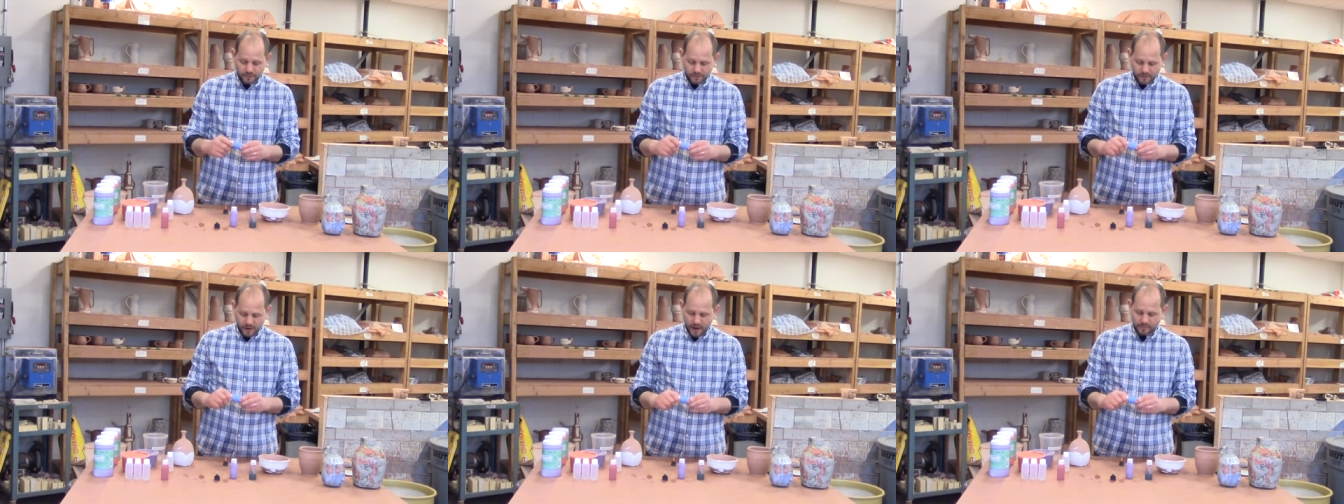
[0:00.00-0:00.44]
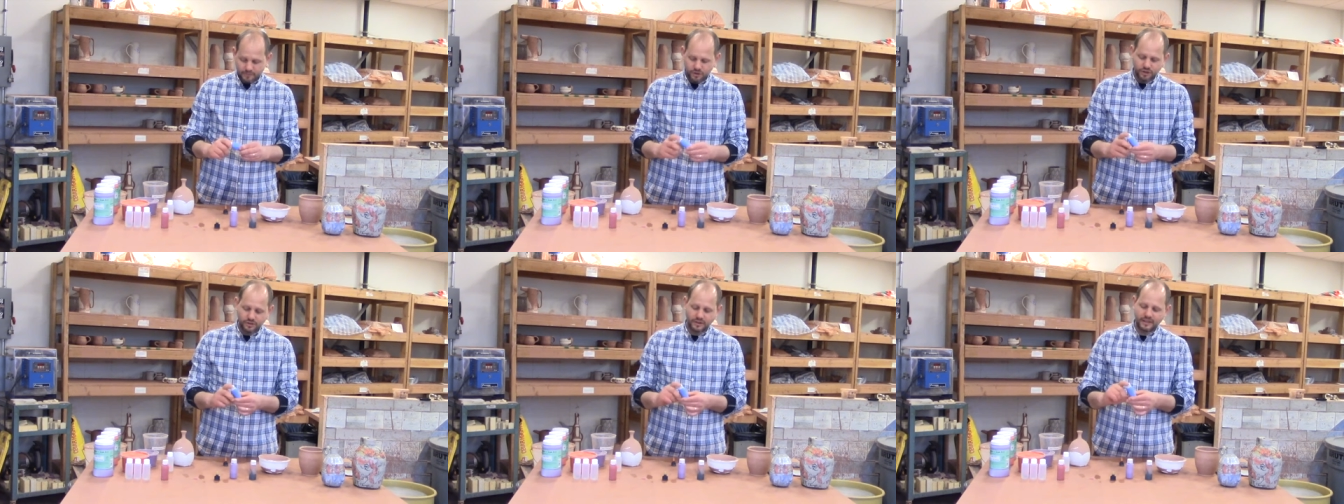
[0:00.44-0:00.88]
own,
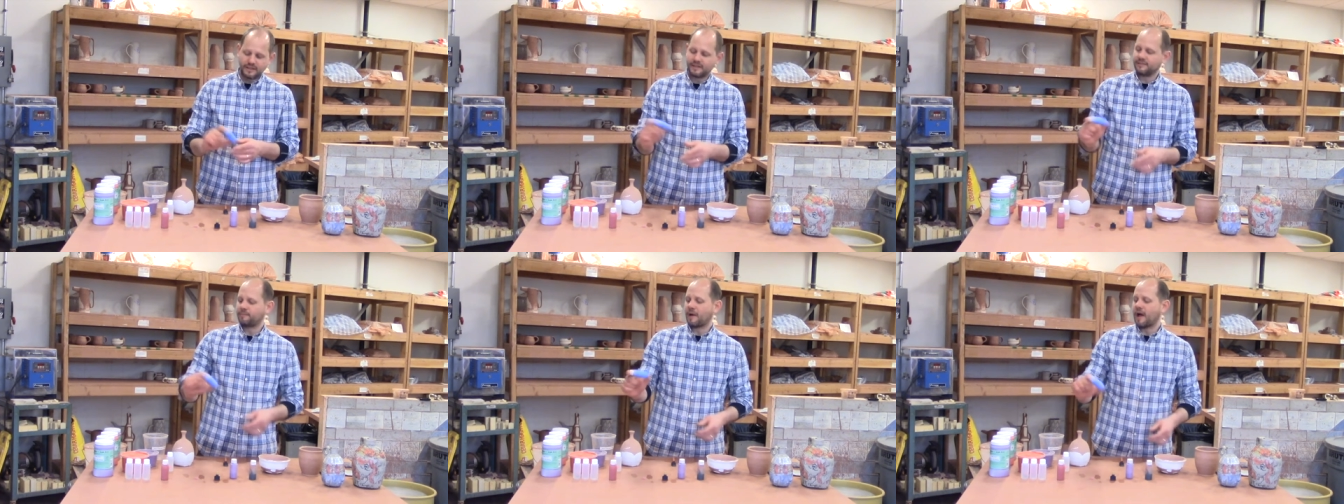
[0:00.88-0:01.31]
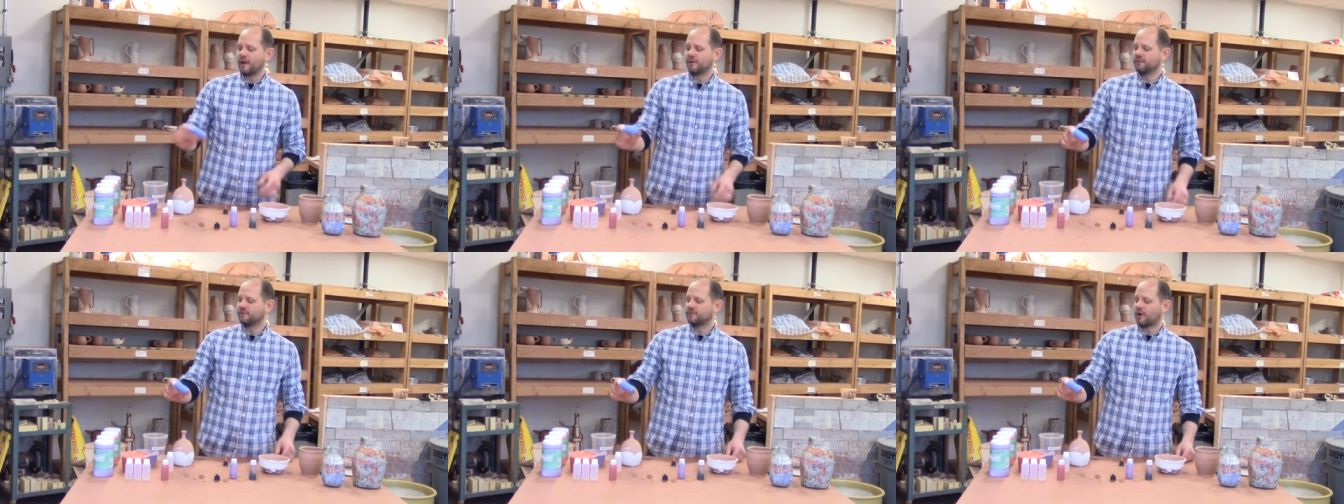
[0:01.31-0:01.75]
um, usually these
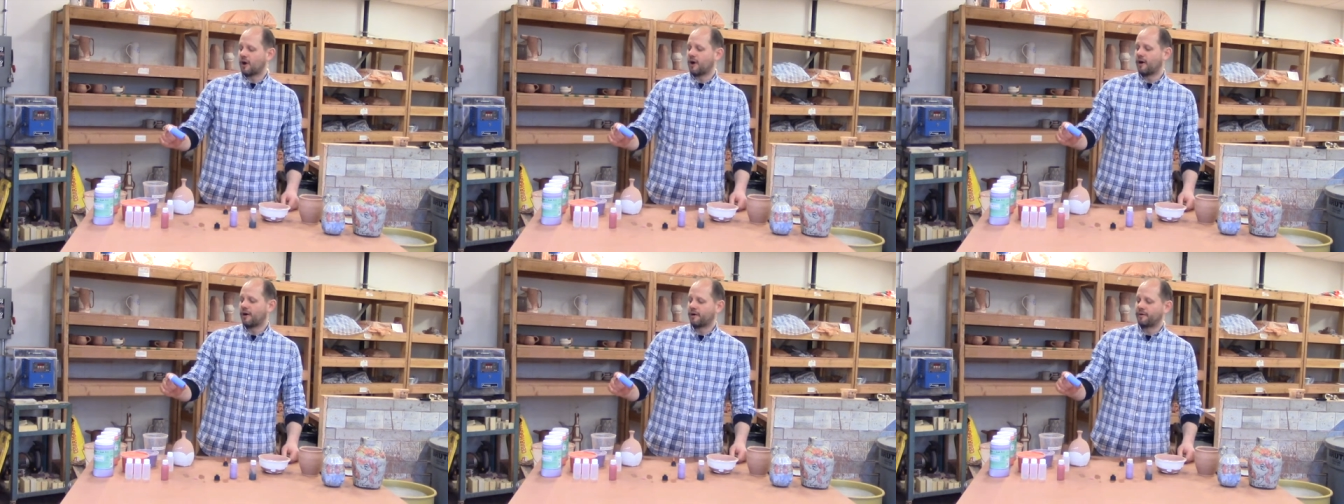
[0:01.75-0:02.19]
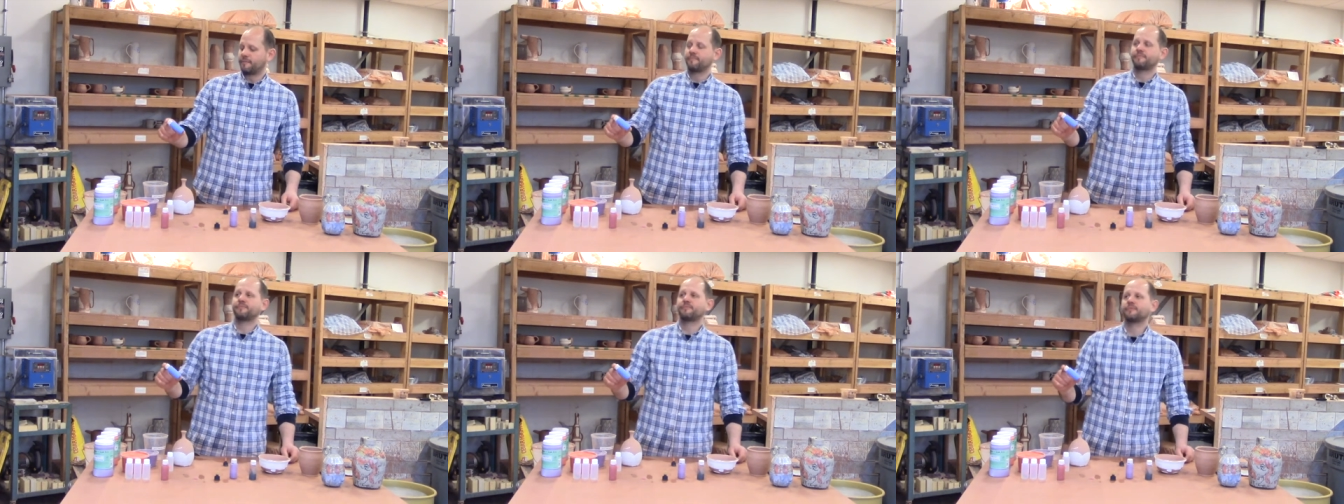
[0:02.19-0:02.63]
bottles
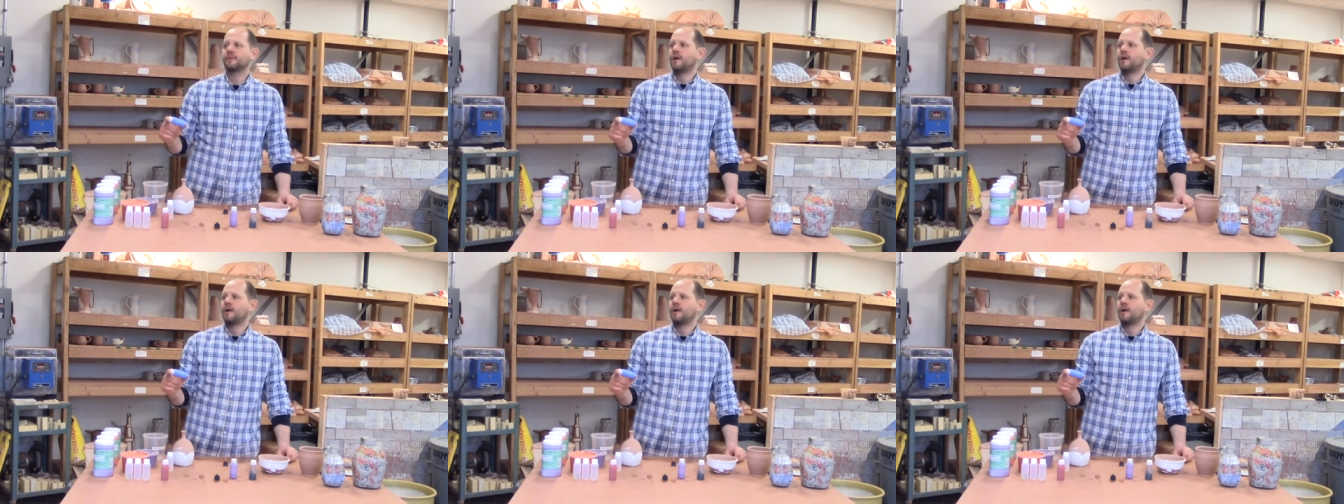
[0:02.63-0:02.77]
are